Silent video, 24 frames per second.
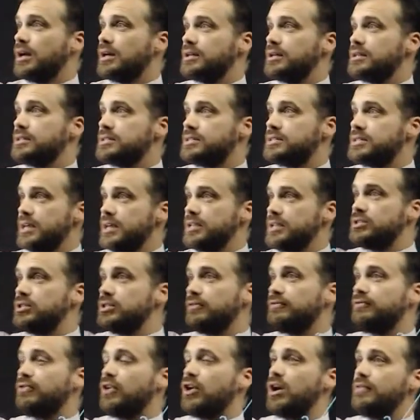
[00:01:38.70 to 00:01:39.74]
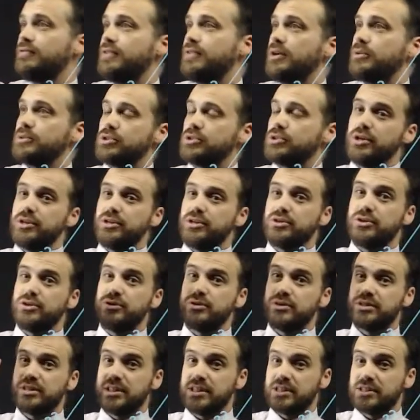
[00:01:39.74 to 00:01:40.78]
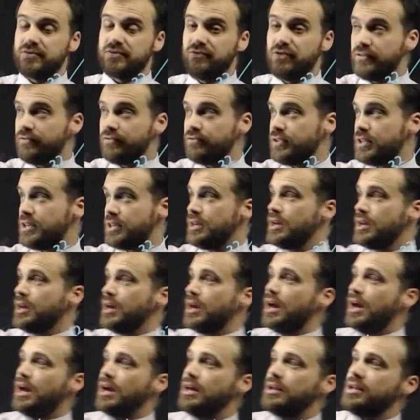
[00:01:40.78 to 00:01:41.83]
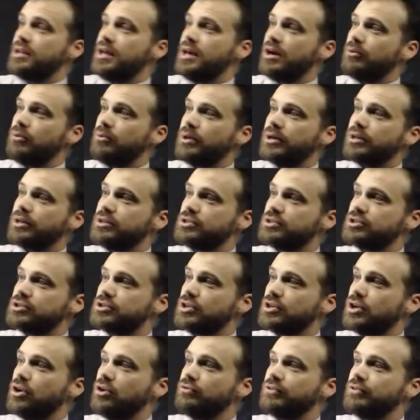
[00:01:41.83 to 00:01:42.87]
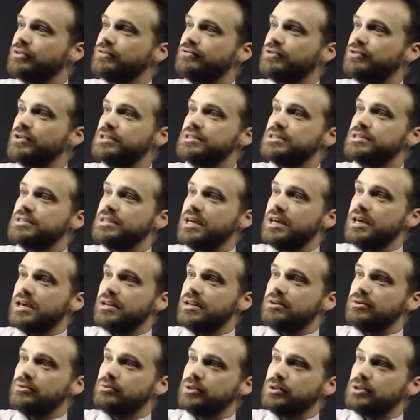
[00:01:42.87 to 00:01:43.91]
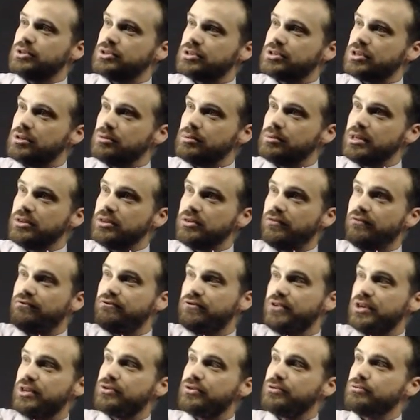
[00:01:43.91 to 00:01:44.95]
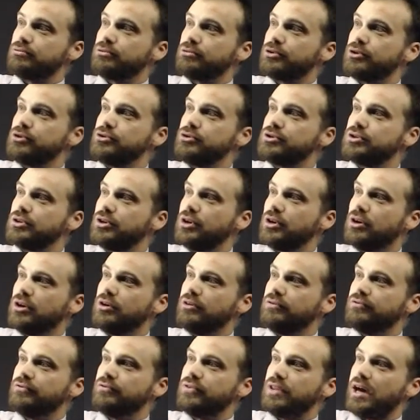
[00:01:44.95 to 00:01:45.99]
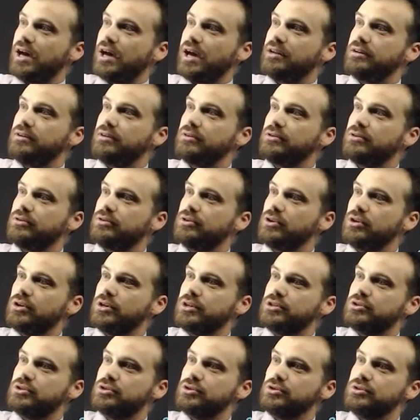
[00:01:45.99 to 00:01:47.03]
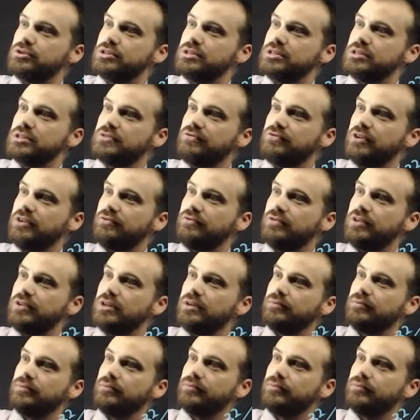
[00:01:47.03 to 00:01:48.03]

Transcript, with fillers: uh, z to the five equals thirty-two cis fifty, and now we're going to solve it for z, which is going to be the fifth root of that. thirty-two cis fifty.